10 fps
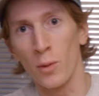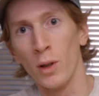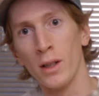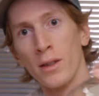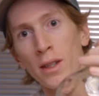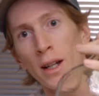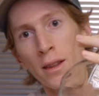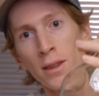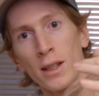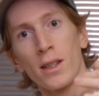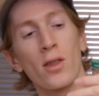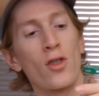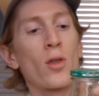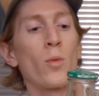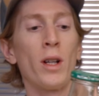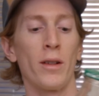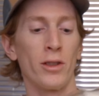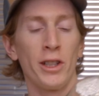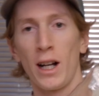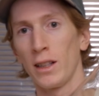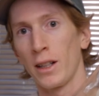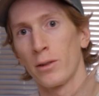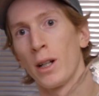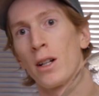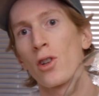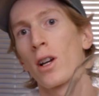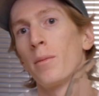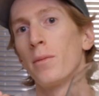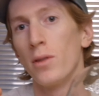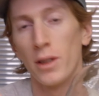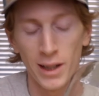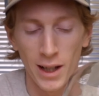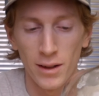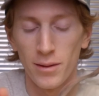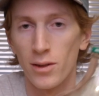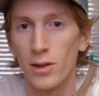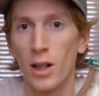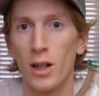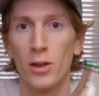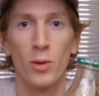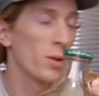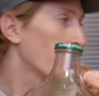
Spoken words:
ones like this, just whatever you got lying around. Try and, again, use